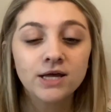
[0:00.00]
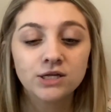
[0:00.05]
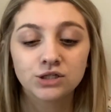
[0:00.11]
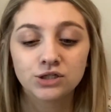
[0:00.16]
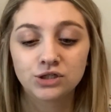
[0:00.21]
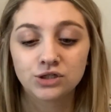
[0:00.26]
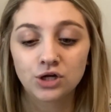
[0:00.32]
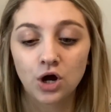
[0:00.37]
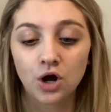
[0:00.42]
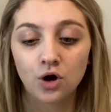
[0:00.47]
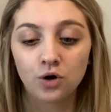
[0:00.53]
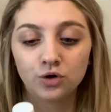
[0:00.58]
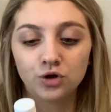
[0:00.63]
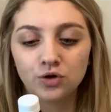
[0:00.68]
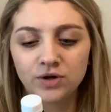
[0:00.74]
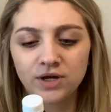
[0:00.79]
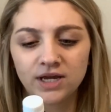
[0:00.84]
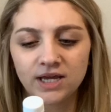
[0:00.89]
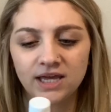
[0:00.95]
So
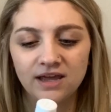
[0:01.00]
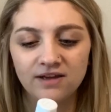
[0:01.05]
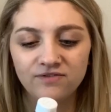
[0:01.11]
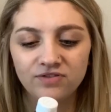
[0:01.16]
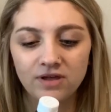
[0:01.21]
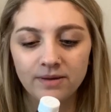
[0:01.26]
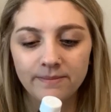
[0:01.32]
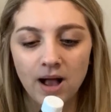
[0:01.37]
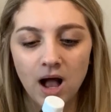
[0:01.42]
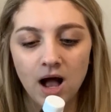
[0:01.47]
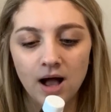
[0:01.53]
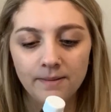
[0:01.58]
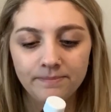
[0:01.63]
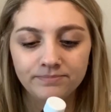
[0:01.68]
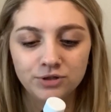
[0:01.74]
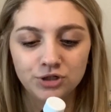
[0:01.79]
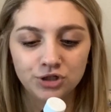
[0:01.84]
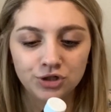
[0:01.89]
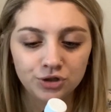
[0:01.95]
you can give them
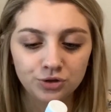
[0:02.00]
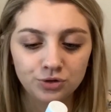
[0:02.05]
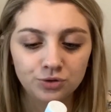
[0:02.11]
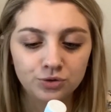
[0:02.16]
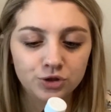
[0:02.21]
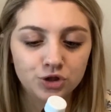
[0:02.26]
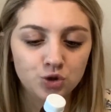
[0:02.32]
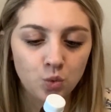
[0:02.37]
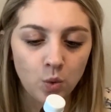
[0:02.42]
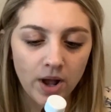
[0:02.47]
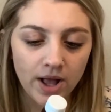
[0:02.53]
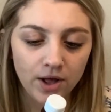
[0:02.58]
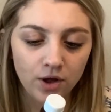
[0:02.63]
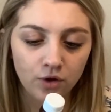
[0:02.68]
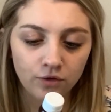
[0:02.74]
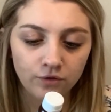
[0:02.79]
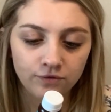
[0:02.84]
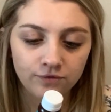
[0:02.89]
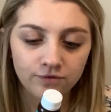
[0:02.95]
up to
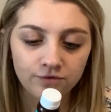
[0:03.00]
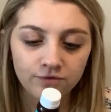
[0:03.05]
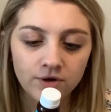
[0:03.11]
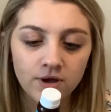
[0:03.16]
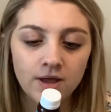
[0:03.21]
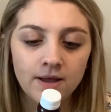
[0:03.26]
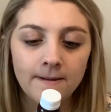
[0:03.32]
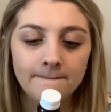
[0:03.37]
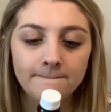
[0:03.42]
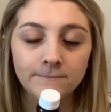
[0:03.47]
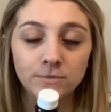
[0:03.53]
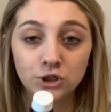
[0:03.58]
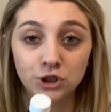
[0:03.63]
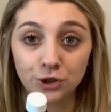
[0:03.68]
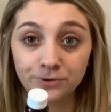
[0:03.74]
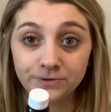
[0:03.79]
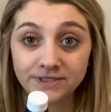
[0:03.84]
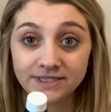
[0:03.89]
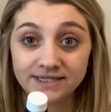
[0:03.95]
12
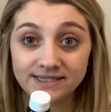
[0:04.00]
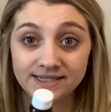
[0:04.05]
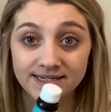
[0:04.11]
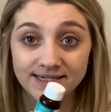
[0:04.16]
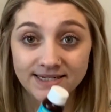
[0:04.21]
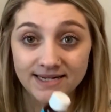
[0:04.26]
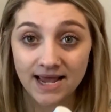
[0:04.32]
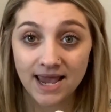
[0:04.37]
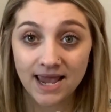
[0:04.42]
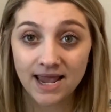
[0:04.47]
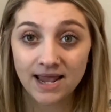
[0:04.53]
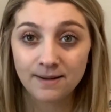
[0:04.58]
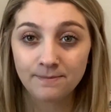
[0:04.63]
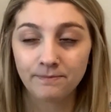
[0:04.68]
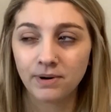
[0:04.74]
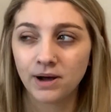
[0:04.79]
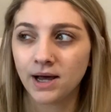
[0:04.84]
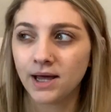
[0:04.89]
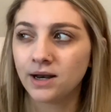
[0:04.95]
doses a day,
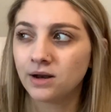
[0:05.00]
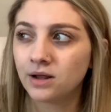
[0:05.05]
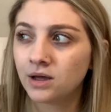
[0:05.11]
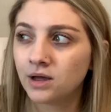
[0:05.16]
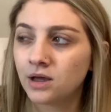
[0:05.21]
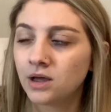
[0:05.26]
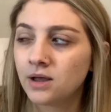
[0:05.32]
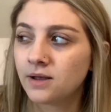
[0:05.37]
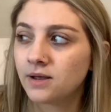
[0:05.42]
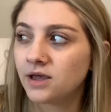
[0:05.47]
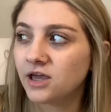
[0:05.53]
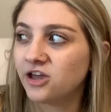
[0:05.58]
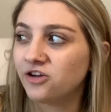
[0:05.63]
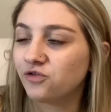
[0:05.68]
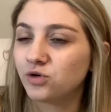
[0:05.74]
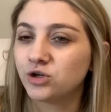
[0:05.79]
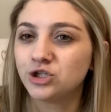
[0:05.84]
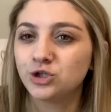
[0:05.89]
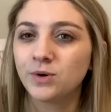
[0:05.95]
but
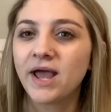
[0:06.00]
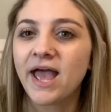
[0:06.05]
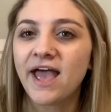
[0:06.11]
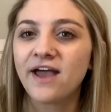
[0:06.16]
if we do it